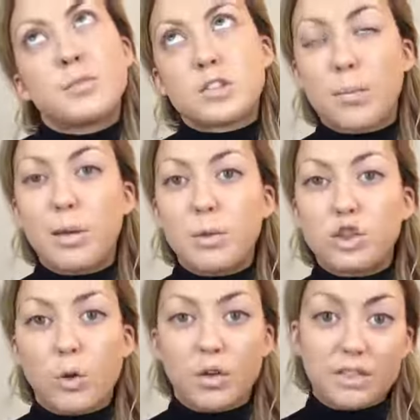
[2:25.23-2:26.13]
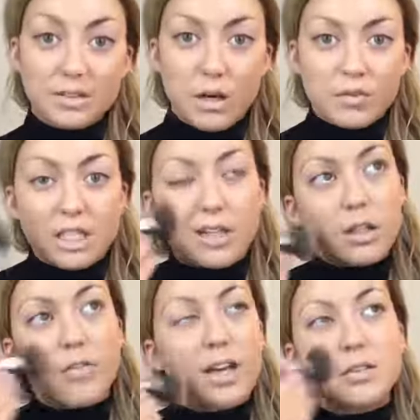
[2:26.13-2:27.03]
some people don't even self-tan
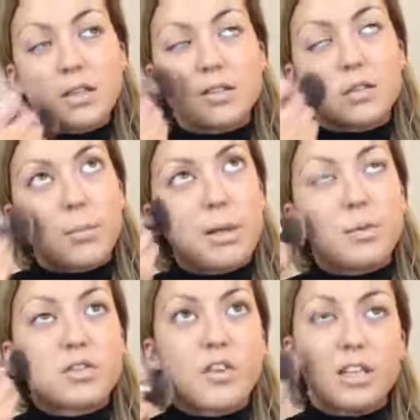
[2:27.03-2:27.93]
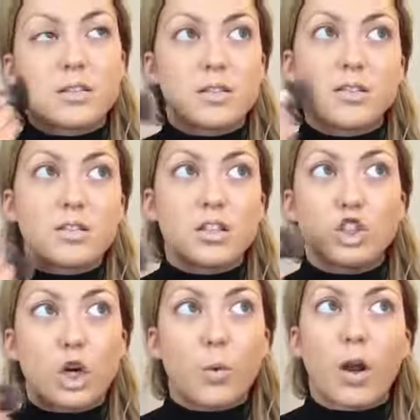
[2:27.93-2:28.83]
their face, and some people's faces
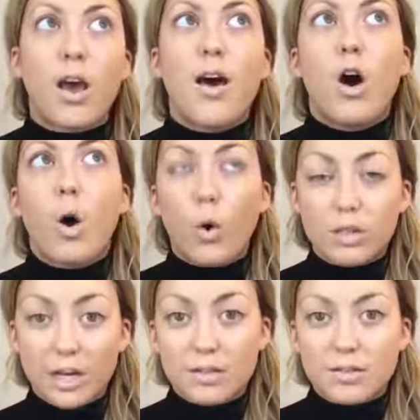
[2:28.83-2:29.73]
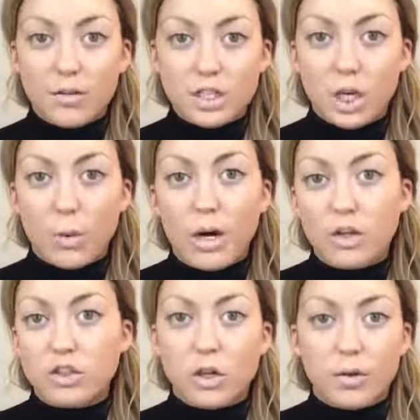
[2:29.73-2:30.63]
don't hold on to self-tanner
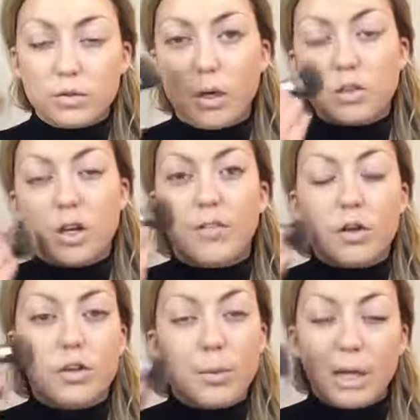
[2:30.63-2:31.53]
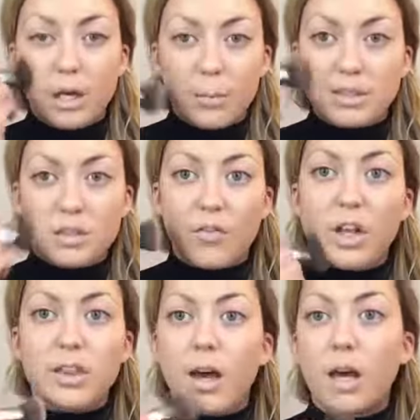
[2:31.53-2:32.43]
well because you're always washing off your makeup and stuff
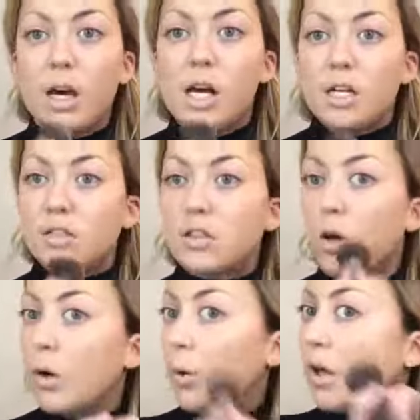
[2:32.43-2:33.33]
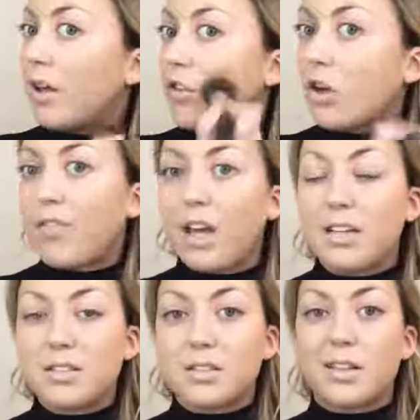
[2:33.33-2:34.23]
like that. So if your
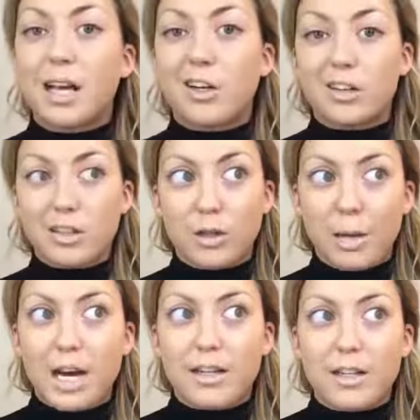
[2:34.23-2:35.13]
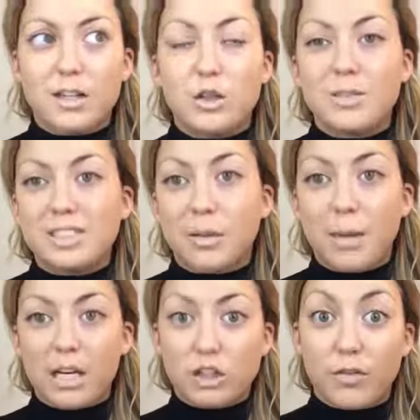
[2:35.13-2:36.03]
face is lighter than your body, you need to
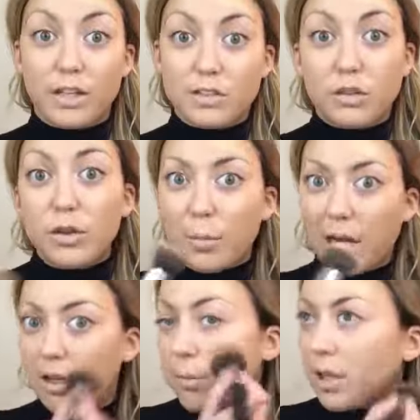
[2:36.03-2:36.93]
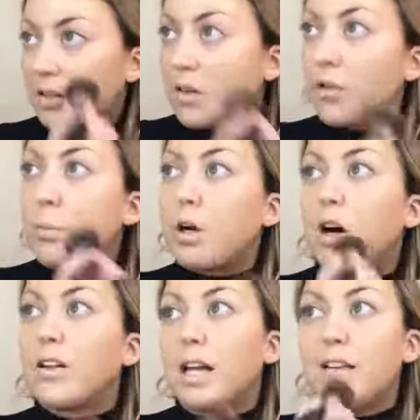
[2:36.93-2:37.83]
match your face to your body, because if you
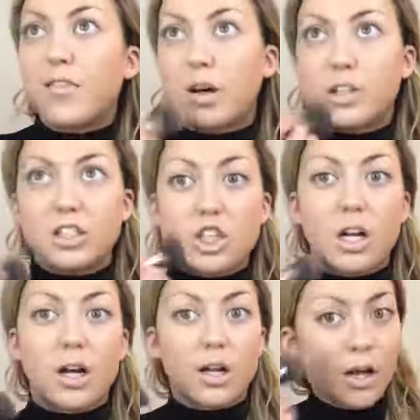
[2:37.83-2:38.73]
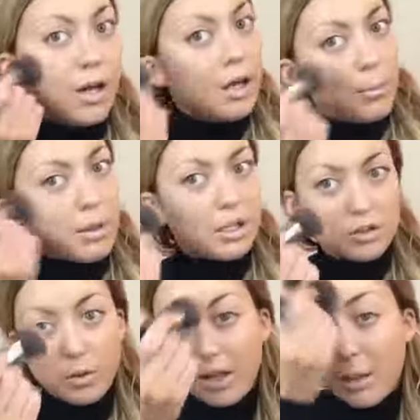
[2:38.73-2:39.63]
put a light foundation on
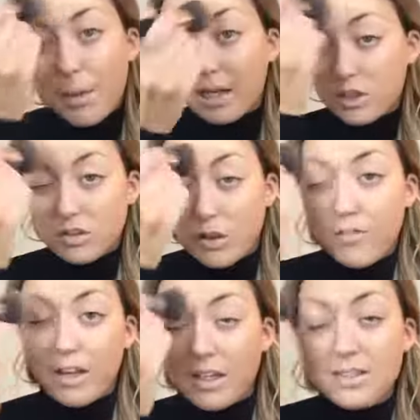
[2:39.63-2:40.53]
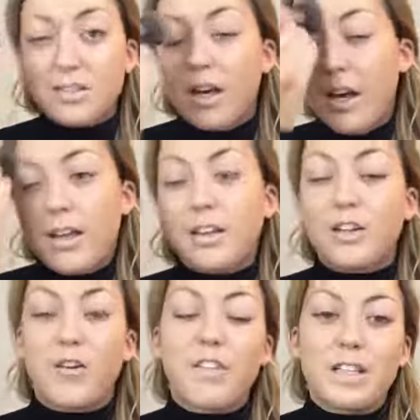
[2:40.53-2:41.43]
because you think it matches your face,
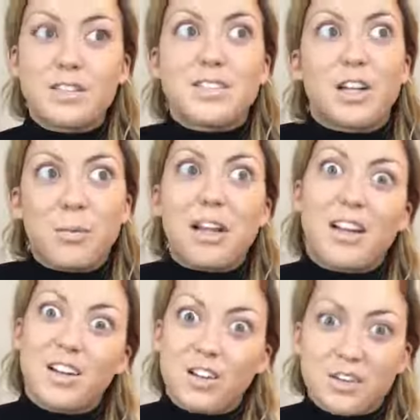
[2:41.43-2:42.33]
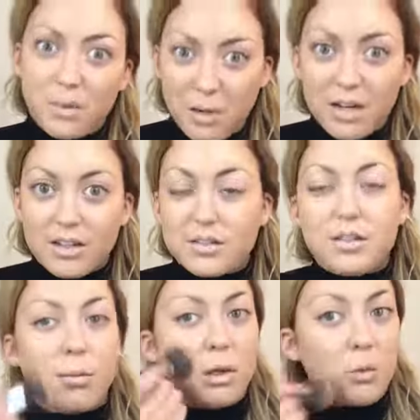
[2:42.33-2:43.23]
then your face is going to be lighter than your body and
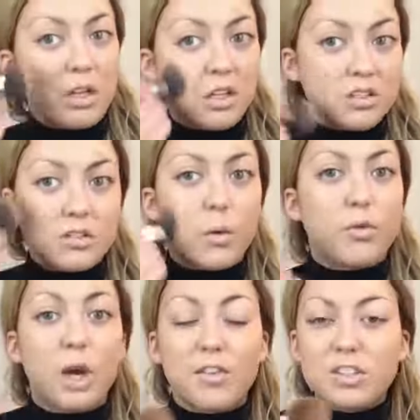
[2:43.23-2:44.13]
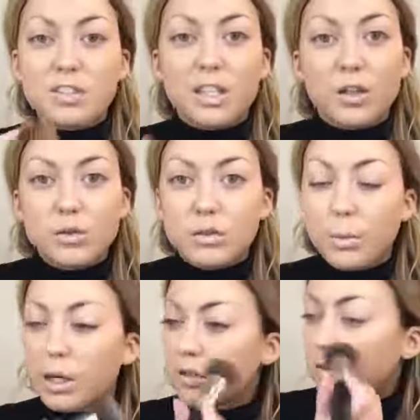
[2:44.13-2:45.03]
it's going to be weird. So if you ever see
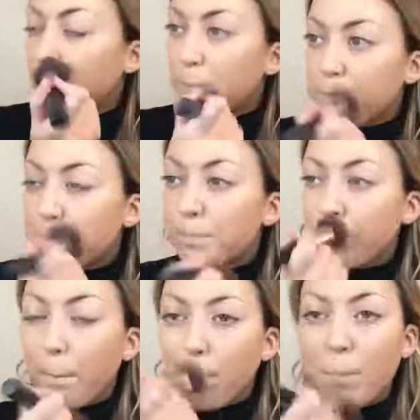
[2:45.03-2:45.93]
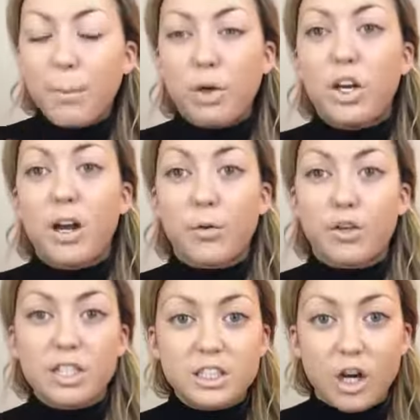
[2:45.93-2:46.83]
YouTubers putting on a
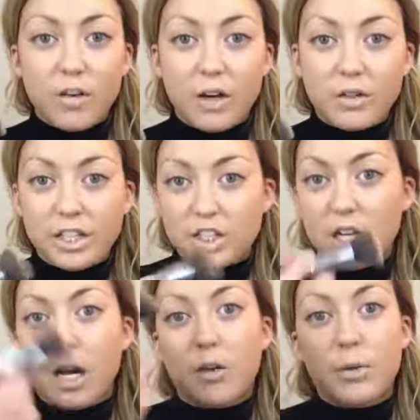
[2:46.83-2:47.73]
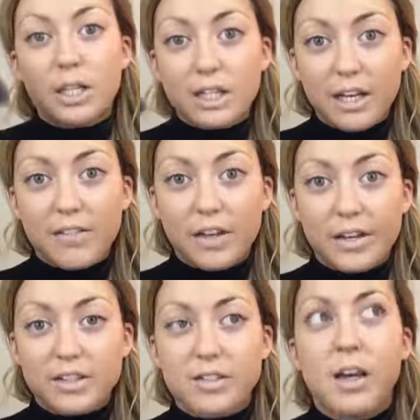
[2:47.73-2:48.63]
really dark foundation on a really light
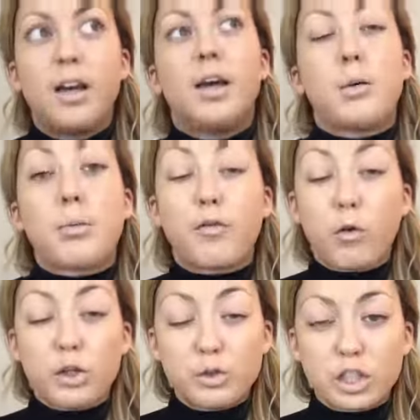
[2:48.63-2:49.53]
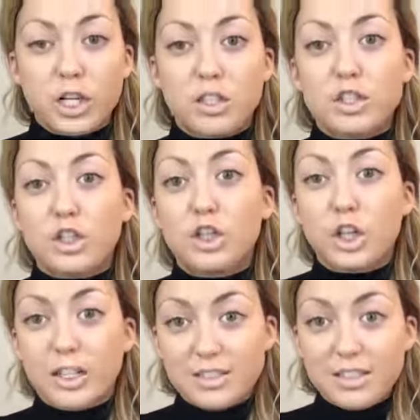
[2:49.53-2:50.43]
face, before you judge,
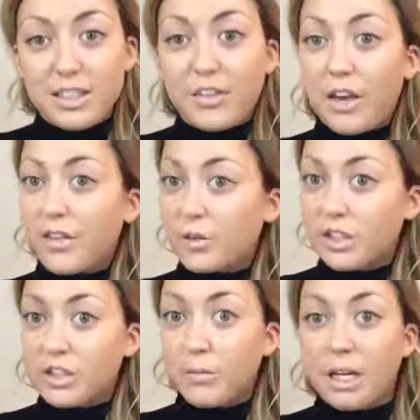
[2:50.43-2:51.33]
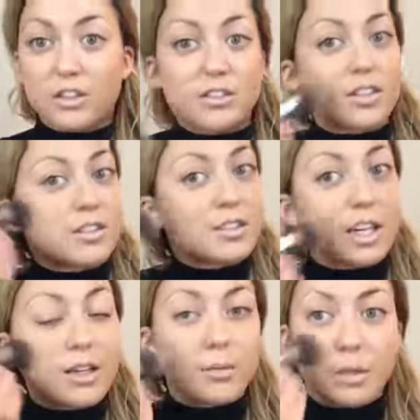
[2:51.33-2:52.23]
look and see if that foundation matches their
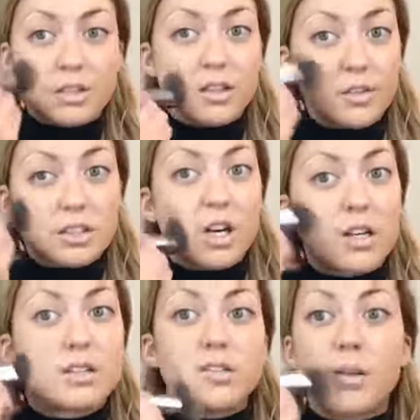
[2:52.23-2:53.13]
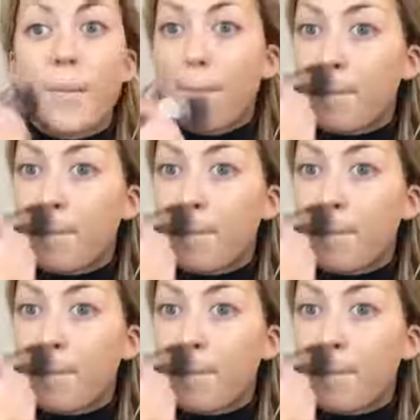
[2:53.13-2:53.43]
skin, because if it does,